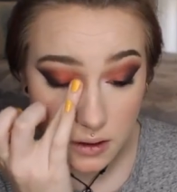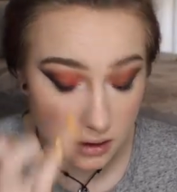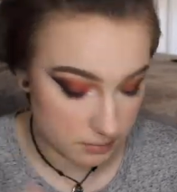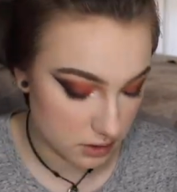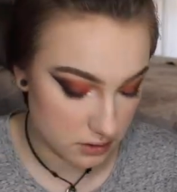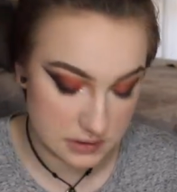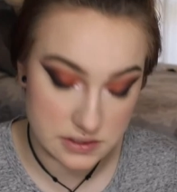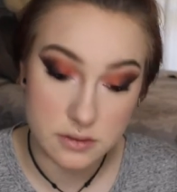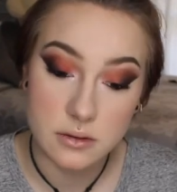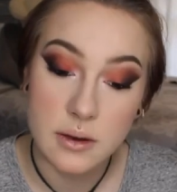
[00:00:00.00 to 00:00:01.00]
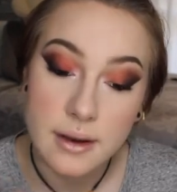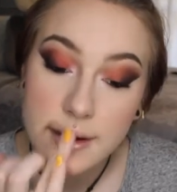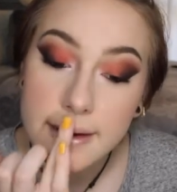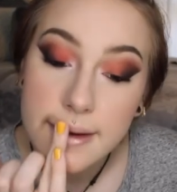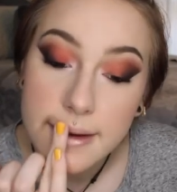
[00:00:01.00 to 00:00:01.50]
And I'm also
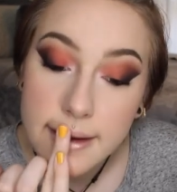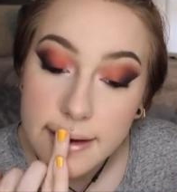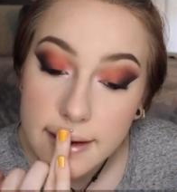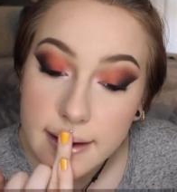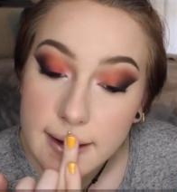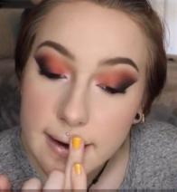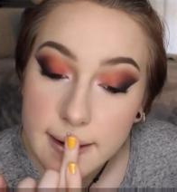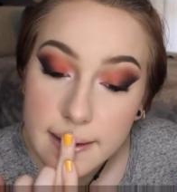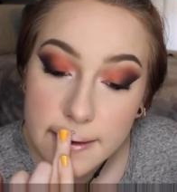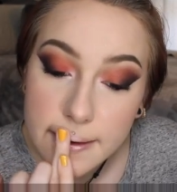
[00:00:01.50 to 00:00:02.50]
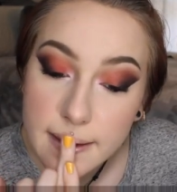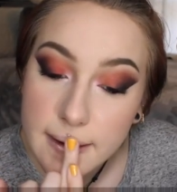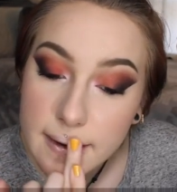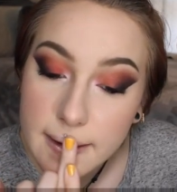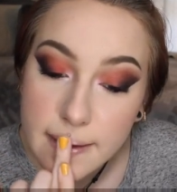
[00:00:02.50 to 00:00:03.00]
gonna
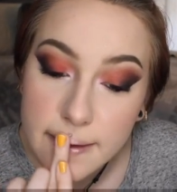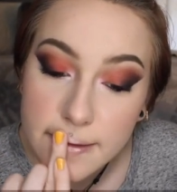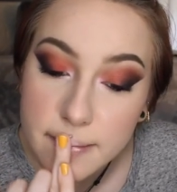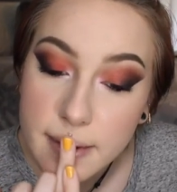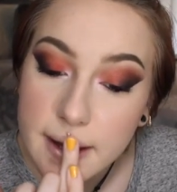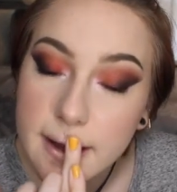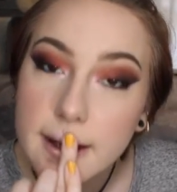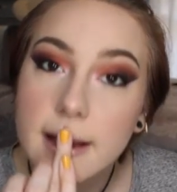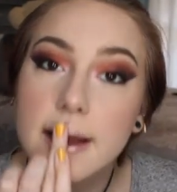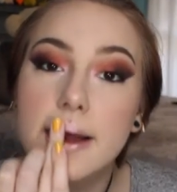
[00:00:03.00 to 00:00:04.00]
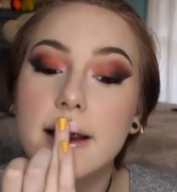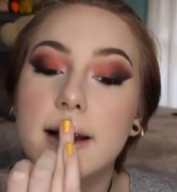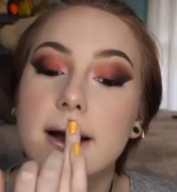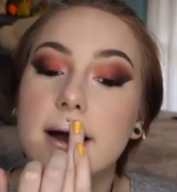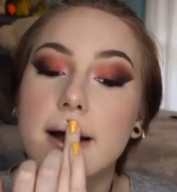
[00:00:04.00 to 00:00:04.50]
hit this pink
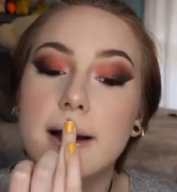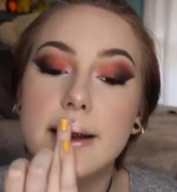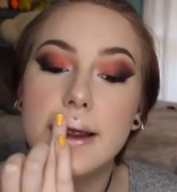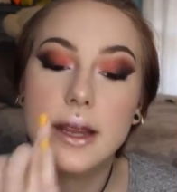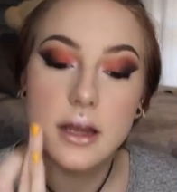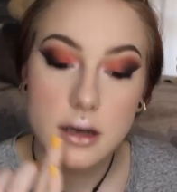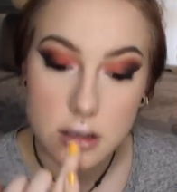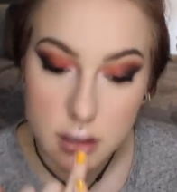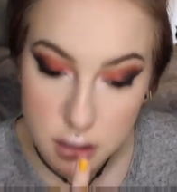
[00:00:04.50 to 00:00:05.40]
right here